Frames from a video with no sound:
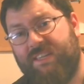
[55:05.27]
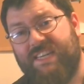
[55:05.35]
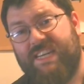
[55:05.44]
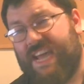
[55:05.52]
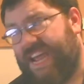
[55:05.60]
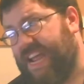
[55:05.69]

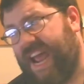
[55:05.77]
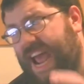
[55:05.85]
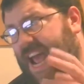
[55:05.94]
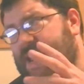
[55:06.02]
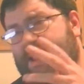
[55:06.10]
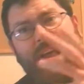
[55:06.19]
It had
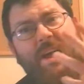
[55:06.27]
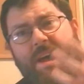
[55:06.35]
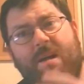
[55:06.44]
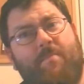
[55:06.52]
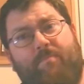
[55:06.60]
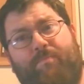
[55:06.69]

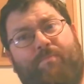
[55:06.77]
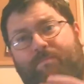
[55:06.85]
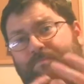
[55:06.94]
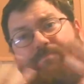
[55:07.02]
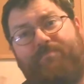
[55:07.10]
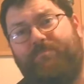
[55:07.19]

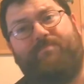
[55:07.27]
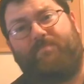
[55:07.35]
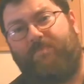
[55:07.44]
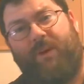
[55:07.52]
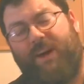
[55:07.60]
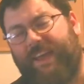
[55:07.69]

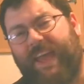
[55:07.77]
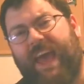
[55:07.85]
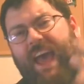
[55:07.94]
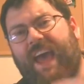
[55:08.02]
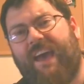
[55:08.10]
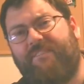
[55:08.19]
like a
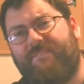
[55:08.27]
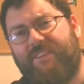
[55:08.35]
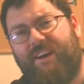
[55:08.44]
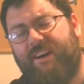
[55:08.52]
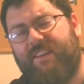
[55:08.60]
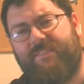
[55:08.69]
half
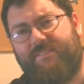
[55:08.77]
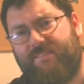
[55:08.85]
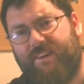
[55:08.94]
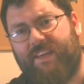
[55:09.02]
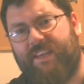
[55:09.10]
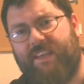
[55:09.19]
ton of
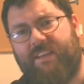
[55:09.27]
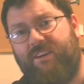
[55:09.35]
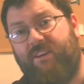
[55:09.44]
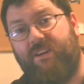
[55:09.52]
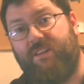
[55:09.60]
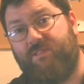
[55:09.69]
fucking
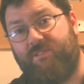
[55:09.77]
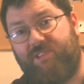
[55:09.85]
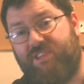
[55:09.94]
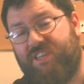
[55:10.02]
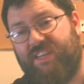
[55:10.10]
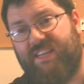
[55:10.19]
glitter
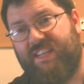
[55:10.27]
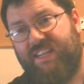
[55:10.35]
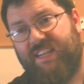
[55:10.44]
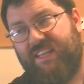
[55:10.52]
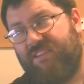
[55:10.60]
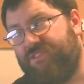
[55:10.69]
shit.
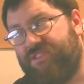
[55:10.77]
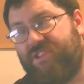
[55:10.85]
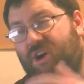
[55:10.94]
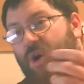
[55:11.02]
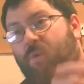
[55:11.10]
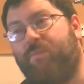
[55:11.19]
You just
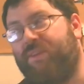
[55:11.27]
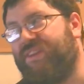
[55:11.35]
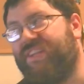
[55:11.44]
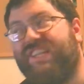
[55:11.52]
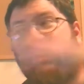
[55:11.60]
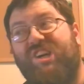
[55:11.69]
opened
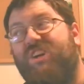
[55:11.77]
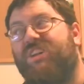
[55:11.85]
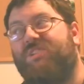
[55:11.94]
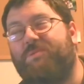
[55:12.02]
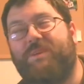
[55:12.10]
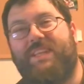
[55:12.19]
and glitter
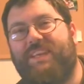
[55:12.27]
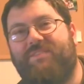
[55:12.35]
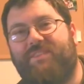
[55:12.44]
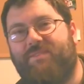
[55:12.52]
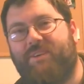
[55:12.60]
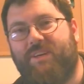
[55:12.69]
went
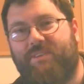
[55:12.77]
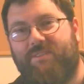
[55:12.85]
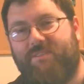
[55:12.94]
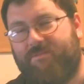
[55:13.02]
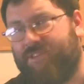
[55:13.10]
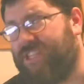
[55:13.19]
everywhere. It
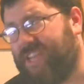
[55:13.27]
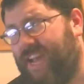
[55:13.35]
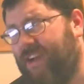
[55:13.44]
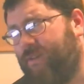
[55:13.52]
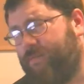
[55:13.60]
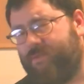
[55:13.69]
was
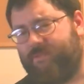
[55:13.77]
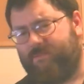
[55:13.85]
terrible.